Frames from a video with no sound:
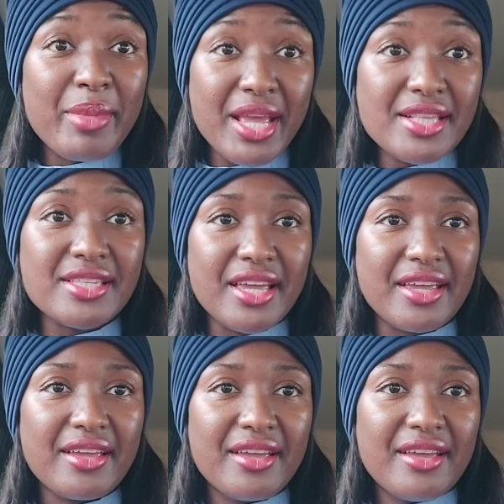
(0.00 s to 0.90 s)

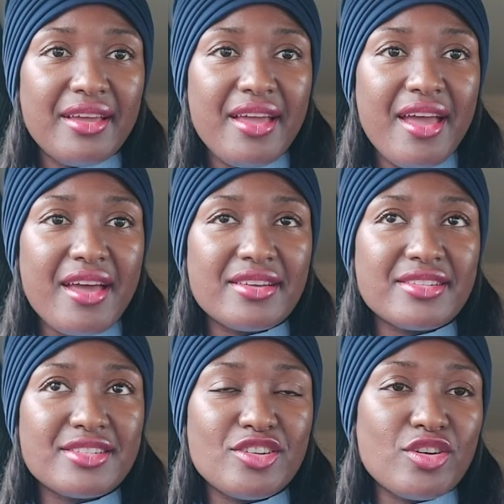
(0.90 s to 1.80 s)
amazing.
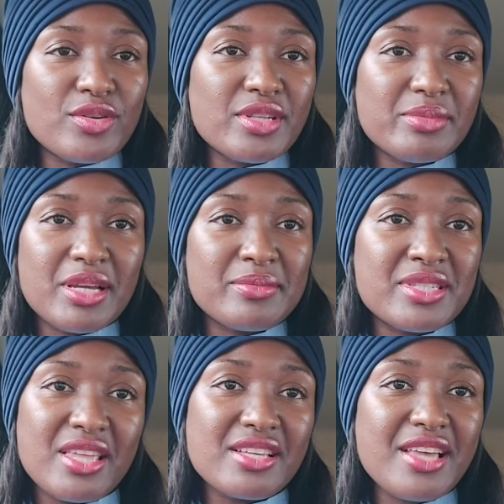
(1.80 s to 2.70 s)
And, you know,
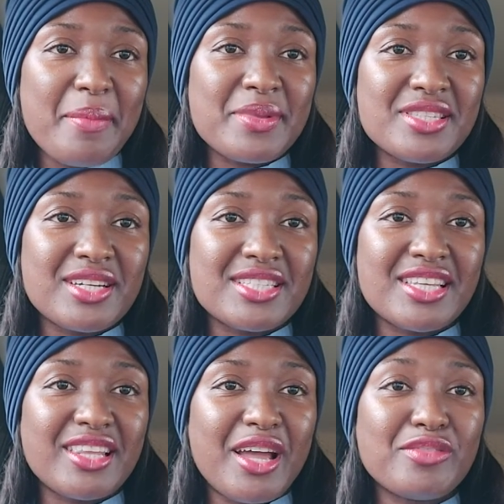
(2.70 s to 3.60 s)
sometimes things happen to us
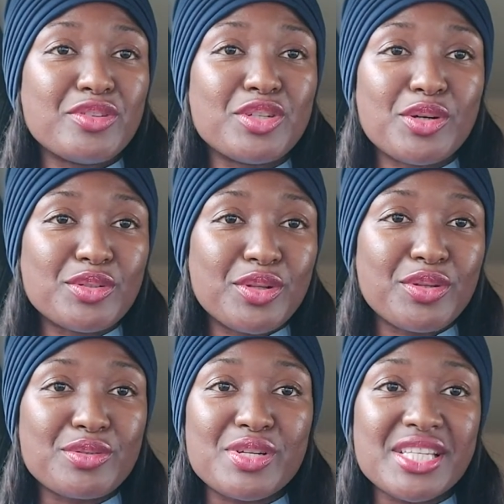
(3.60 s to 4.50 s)
in life. We don't know
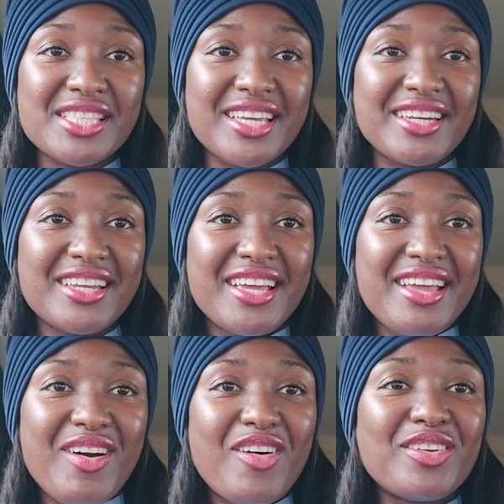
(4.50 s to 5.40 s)
the reason.
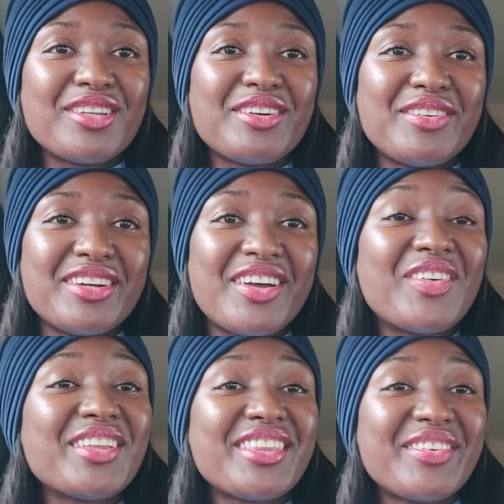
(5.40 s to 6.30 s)

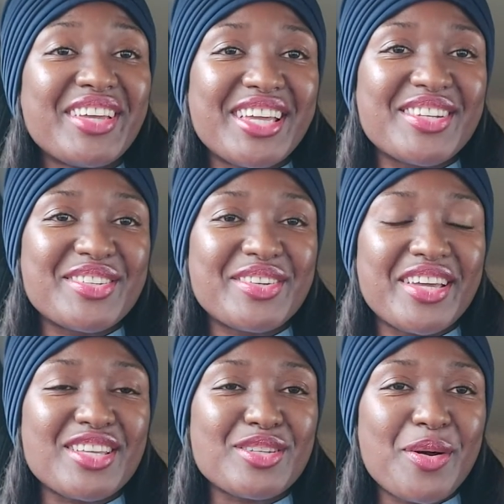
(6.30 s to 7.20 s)
Only thing we can do
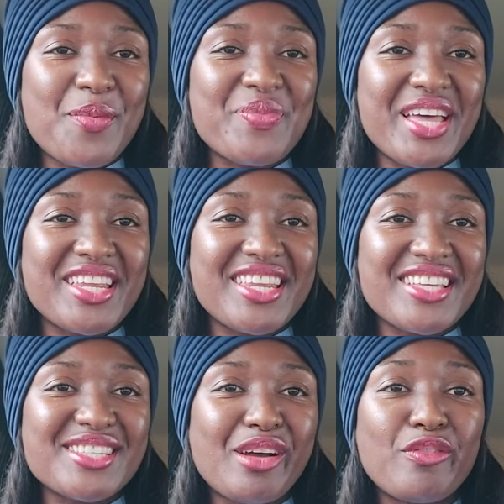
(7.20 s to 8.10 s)
is hope that it
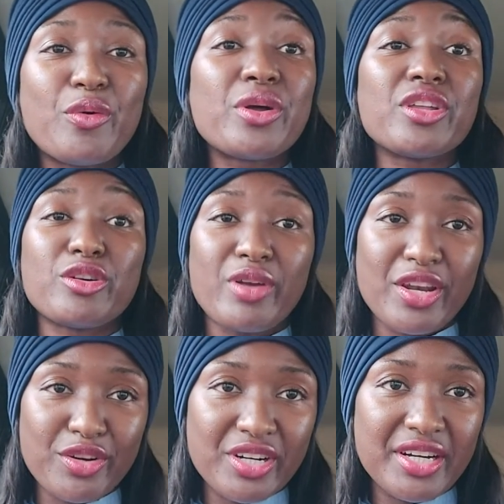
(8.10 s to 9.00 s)
is for the
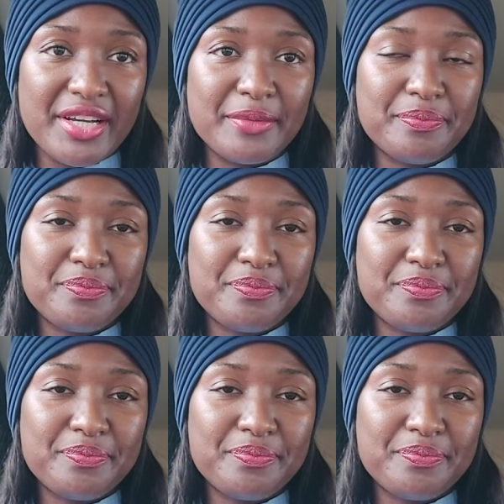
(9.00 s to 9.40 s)
greater good.